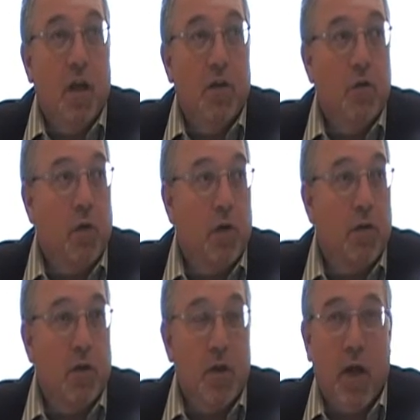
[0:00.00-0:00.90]
to our
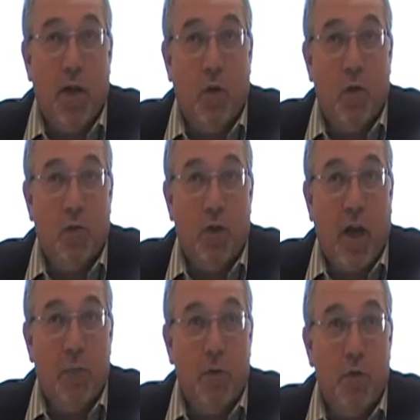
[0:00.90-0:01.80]
39 local
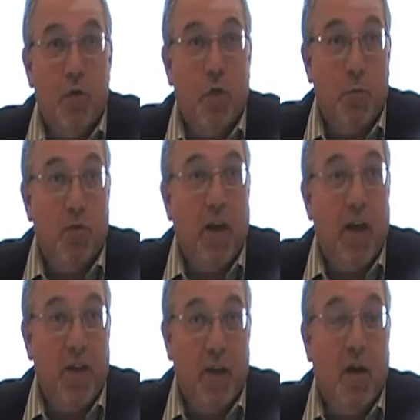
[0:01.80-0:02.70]
chapters who are
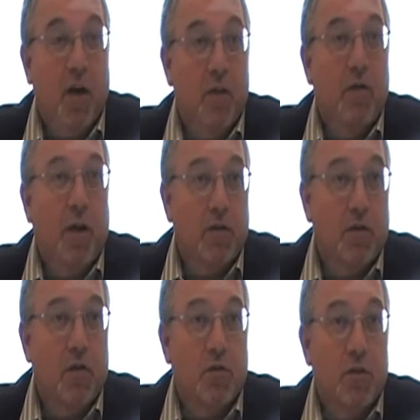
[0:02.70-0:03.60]
providing the on-the-ground
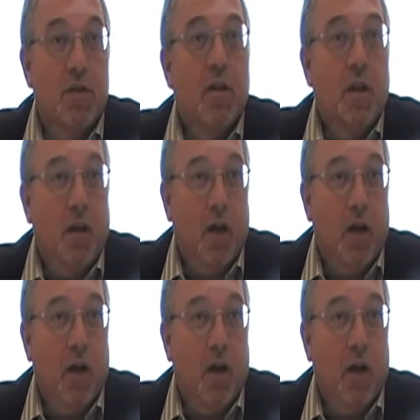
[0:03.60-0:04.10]
service